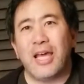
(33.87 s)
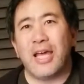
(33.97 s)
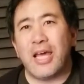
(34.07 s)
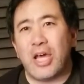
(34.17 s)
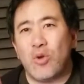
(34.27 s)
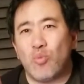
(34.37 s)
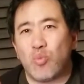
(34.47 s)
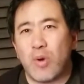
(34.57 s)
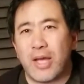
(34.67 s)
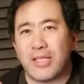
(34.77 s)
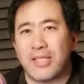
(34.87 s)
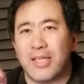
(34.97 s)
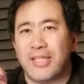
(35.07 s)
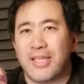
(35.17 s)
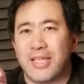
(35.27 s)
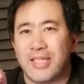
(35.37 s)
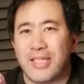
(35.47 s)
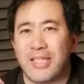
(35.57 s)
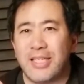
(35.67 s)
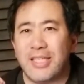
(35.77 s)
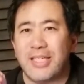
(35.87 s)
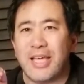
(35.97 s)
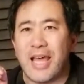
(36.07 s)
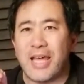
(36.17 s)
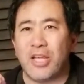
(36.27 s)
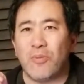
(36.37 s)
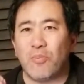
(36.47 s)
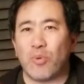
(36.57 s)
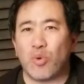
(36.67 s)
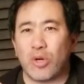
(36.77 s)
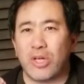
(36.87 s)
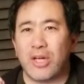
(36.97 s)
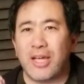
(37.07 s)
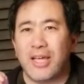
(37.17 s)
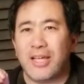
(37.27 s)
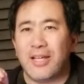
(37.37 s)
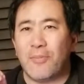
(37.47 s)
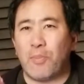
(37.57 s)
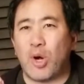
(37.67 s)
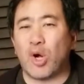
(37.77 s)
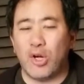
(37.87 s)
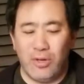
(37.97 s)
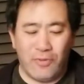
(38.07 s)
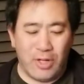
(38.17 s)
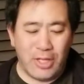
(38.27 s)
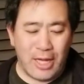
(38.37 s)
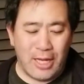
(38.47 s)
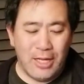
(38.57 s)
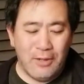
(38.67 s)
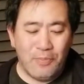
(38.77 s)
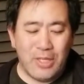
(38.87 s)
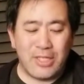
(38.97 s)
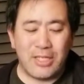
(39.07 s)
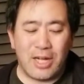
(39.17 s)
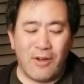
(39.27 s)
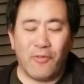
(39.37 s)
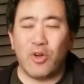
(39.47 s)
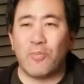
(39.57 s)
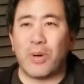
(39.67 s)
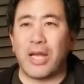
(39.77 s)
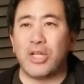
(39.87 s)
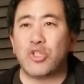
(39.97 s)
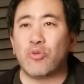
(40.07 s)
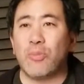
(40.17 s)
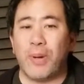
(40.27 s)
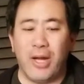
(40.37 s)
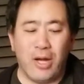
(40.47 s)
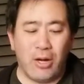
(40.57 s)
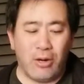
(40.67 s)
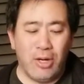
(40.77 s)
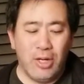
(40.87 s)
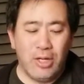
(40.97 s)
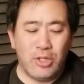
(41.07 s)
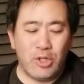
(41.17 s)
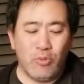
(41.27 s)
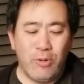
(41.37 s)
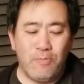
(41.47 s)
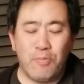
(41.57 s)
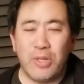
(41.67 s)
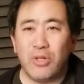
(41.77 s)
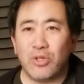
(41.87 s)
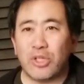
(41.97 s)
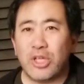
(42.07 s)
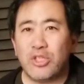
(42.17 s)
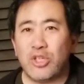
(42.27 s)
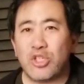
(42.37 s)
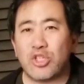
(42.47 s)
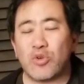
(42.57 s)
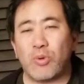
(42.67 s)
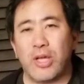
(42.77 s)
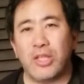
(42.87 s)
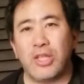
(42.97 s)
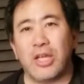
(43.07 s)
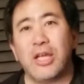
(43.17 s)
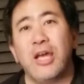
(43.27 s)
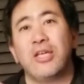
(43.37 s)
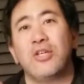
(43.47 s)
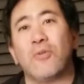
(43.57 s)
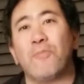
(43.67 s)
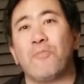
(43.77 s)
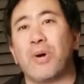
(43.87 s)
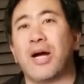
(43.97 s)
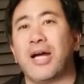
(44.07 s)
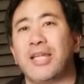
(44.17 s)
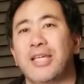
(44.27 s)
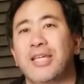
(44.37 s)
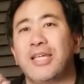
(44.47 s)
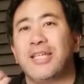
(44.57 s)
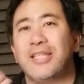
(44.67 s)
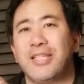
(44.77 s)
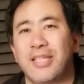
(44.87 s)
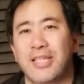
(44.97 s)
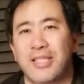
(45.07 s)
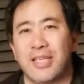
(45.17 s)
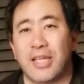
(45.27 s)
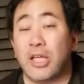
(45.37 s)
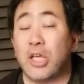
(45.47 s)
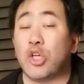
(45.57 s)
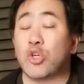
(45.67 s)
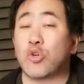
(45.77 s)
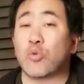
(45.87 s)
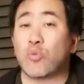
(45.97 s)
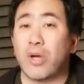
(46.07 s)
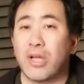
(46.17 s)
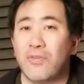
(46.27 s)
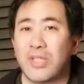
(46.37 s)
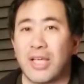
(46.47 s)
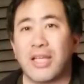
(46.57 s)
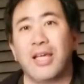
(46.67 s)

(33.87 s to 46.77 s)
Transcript: And rest is a key and important part of all that. It's the time for your body to repair, to rebuild, to strengthen. Your body needs it, it craves it.